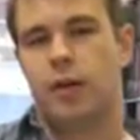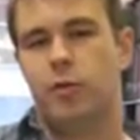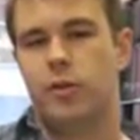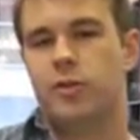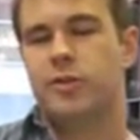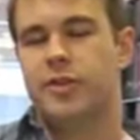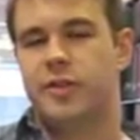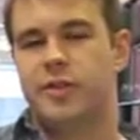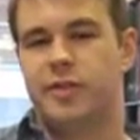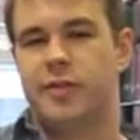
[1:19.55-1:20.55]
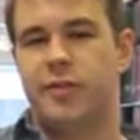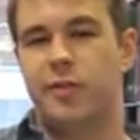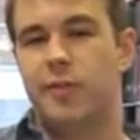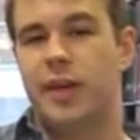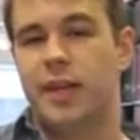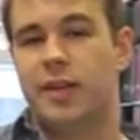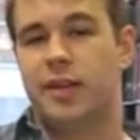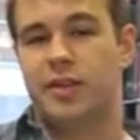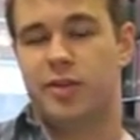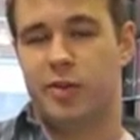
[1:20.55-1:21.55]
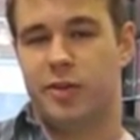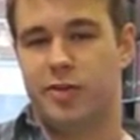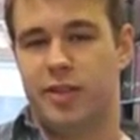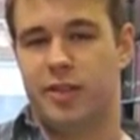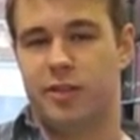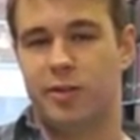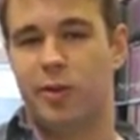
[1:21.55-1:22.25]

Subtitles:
One of the reasons for me that it's so interesting to